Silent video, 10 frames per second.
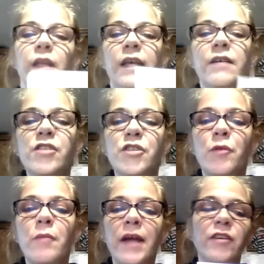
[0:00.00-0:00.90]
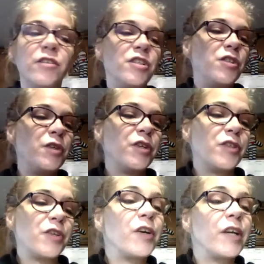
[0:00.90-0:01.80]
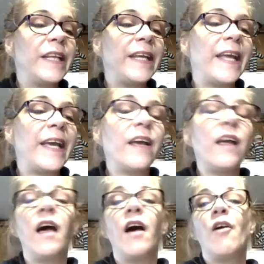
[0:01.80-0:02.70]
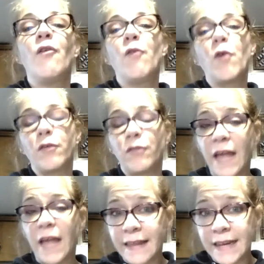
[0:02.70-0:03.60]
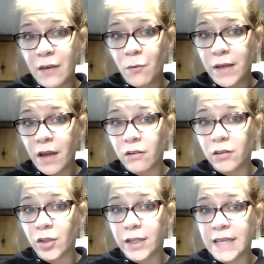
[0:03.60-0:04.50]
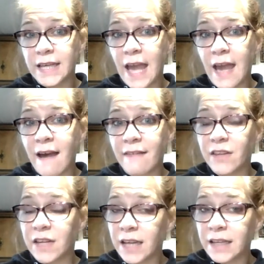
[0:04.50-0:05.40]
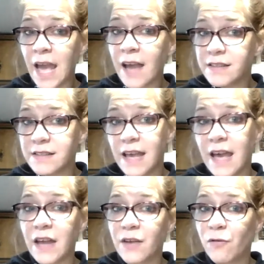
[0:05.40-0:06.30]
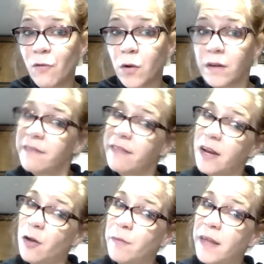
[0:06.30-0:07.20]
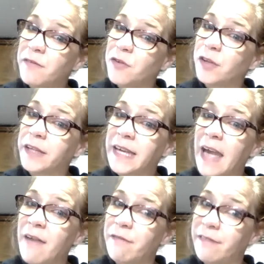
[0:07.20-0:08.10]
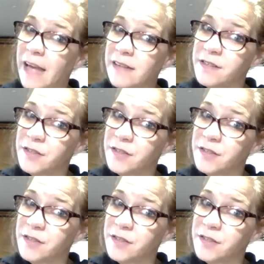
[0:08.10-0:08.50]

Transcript: Here's your reminder to do your dirt cleaning. For Fly Lady, we are looking at the knickknacks, and for Live That Home Life, you're looking at flat